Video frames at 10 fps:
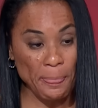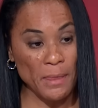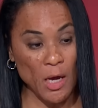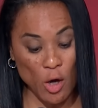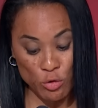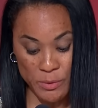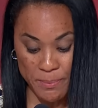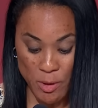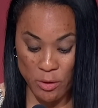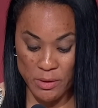I hope she
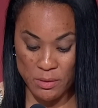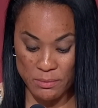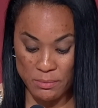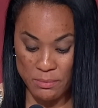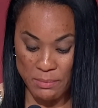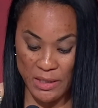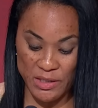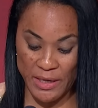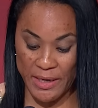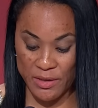noticed my
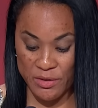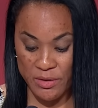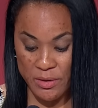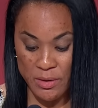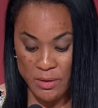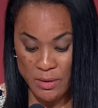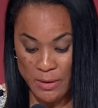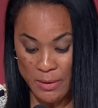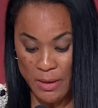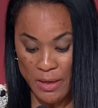change
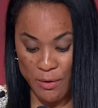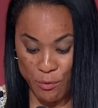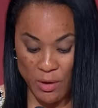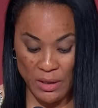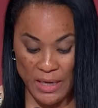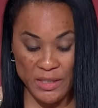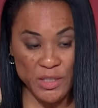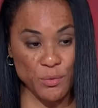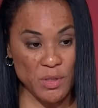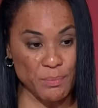and realized she
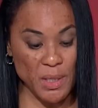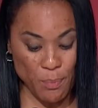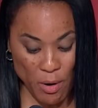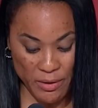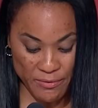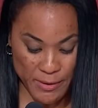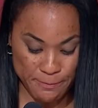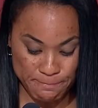was a big part of it.